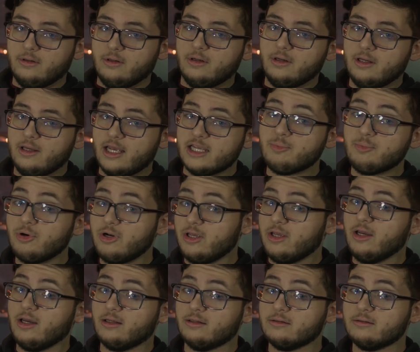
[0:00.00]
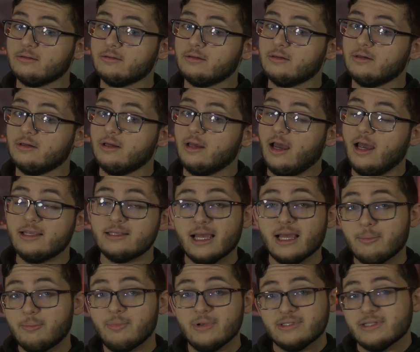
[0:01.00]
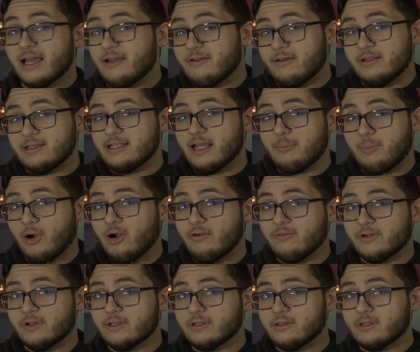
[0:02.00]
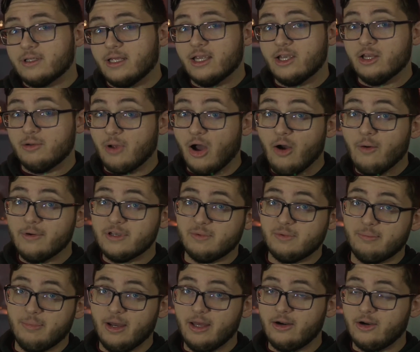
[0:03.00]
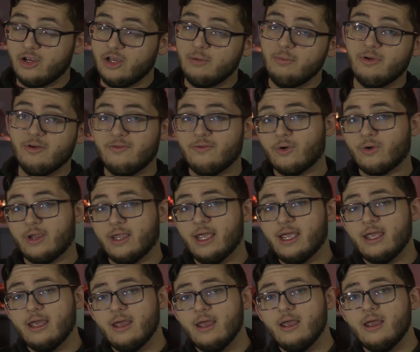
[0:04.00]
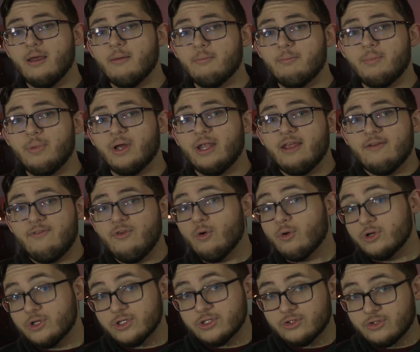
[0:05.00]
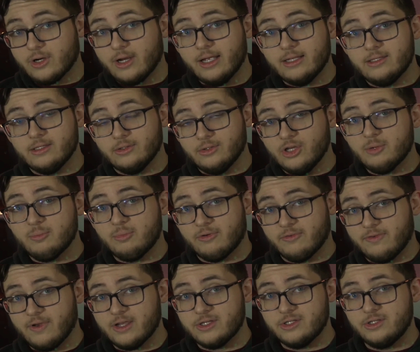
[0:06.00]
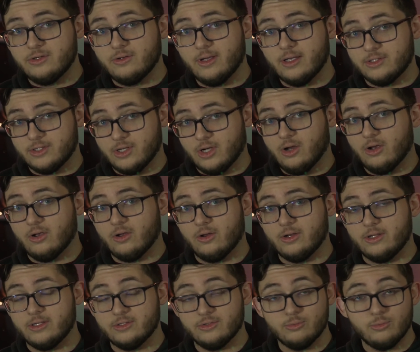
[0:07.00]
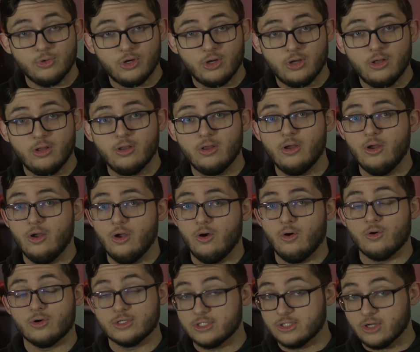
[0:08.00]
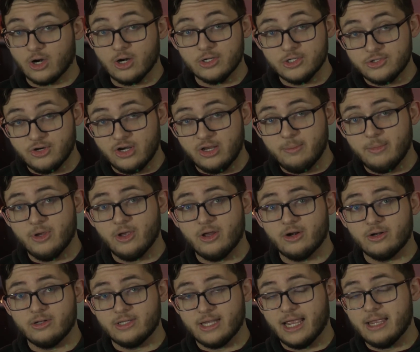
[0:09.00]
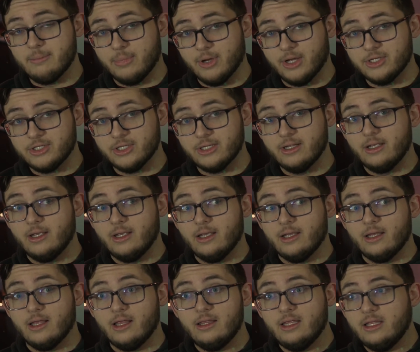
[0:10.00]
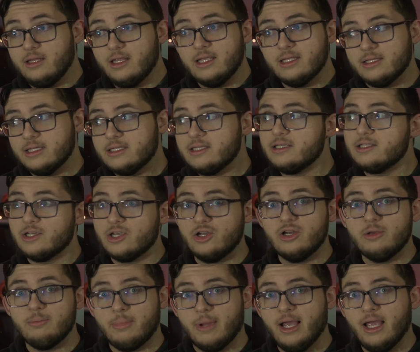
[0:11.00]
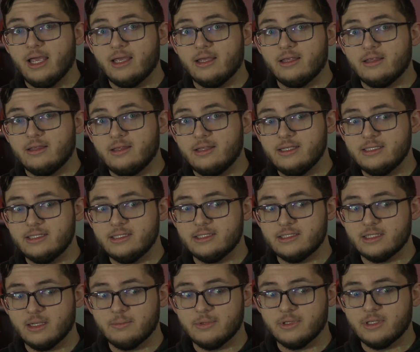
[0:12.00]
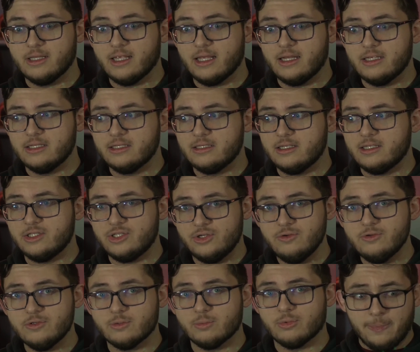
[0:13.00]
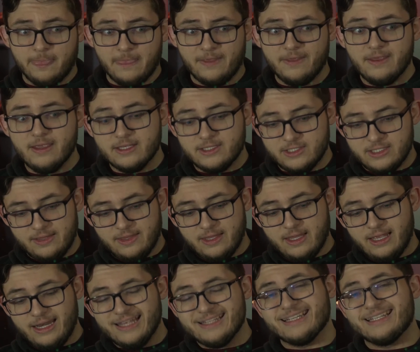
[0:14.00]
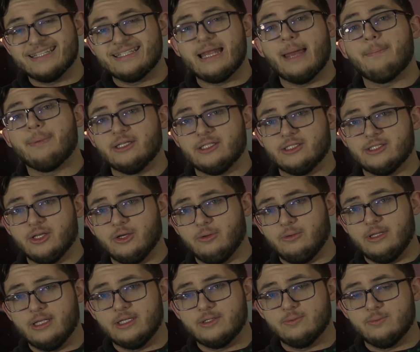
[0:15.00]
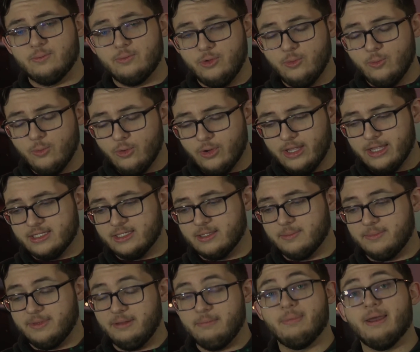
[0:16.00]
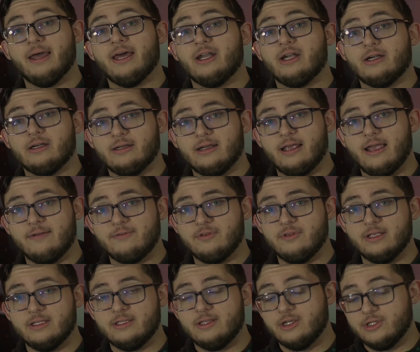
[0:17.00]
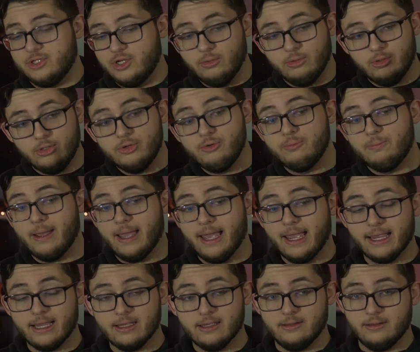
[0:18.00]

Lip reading: It's pretty good. It's not perfect. It could always be better. It could be a 4K. But if you're just trying to look professional and talk on a Zoom call or start streaming on a tight budget, then this is a good buy. This is something that is usable. I think it is a stepping stone. You will get something better after this. There's no loop back.